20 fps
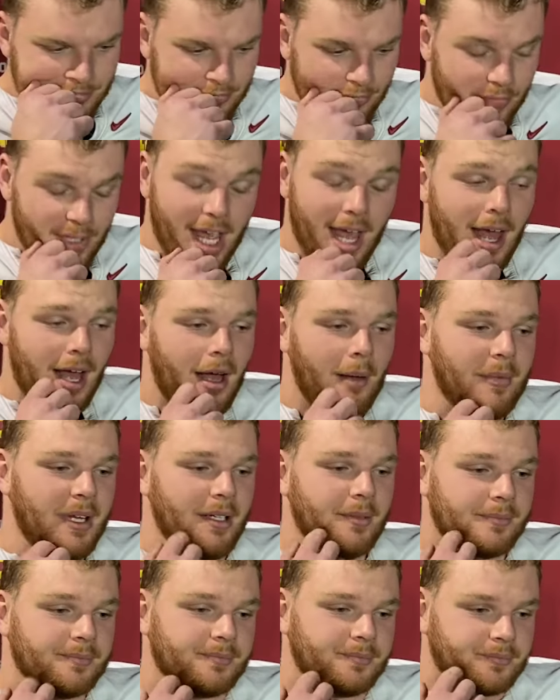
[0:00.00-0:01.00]
Yeah, I
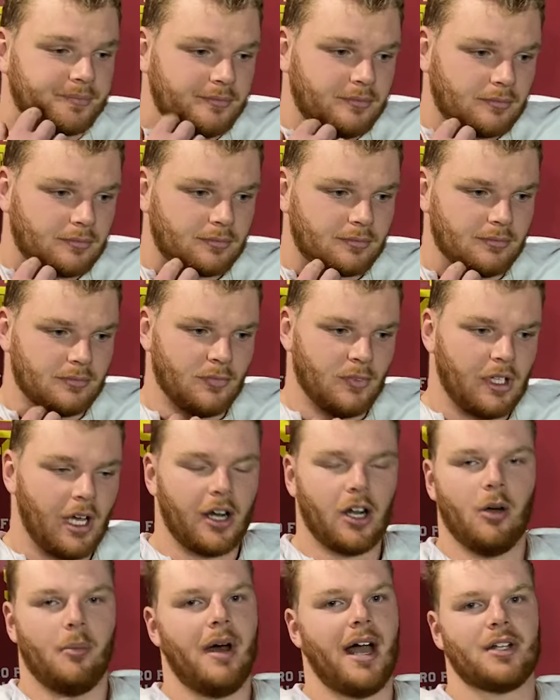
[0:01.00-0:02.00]
mean, kind
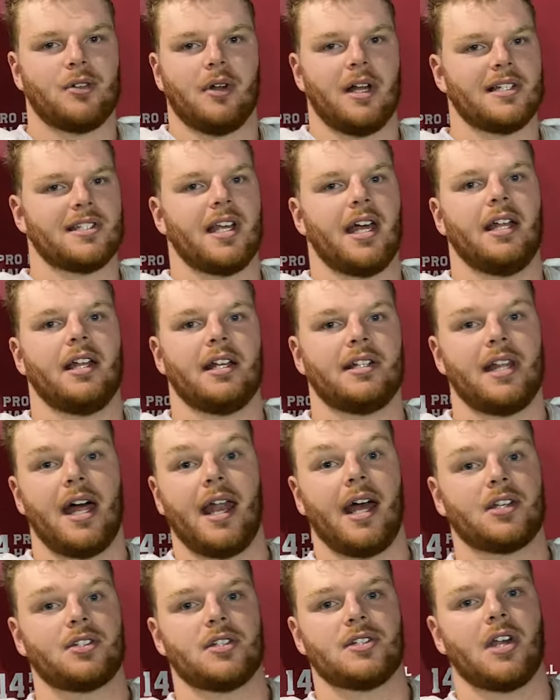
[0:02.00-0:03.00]
of going back to what I said, like
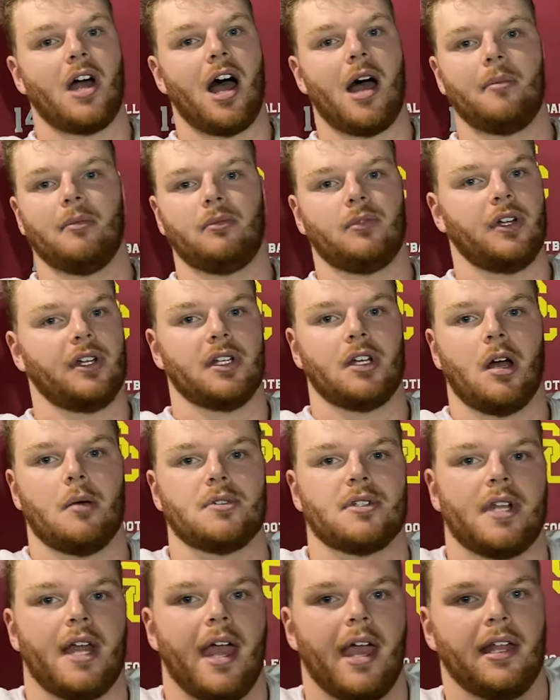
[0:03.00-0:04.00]
that extra time really
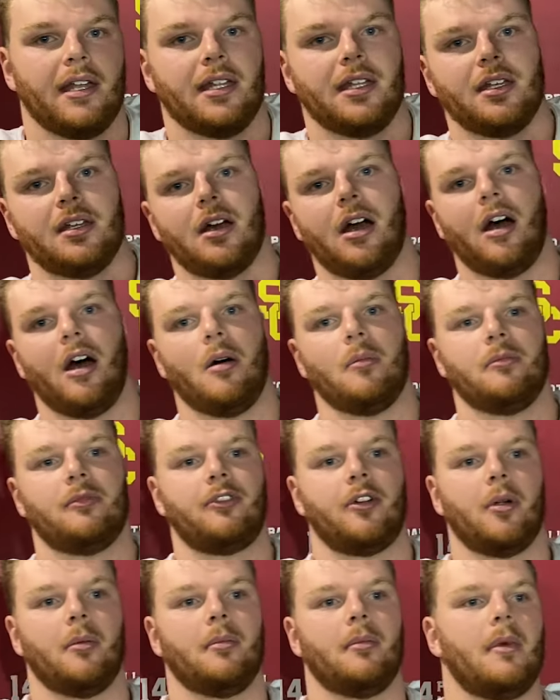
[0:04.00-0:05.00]
comes in handy um,
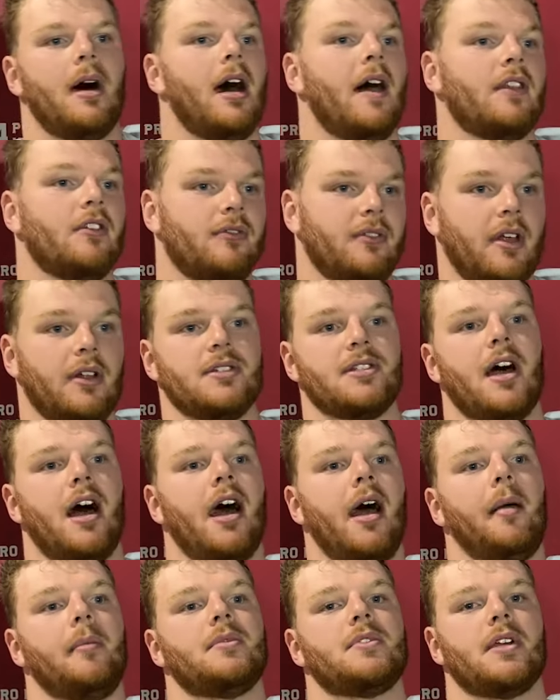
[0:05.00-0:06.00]
from on the field
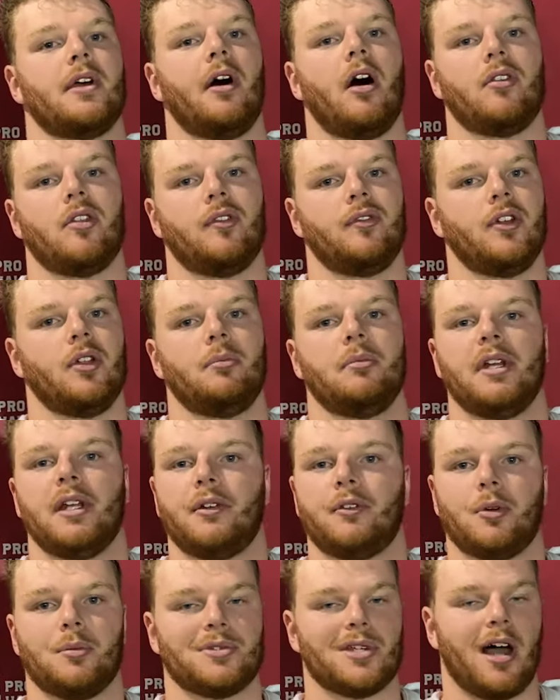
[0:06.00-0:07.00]
time to off the field
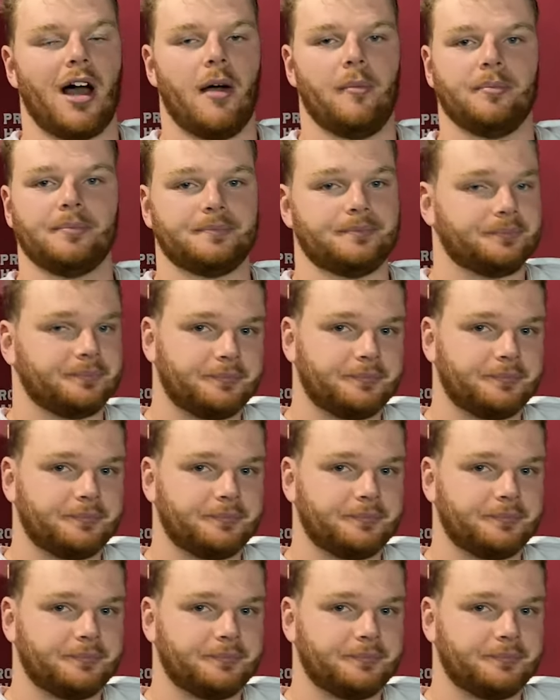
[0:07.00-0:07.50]
meeting room time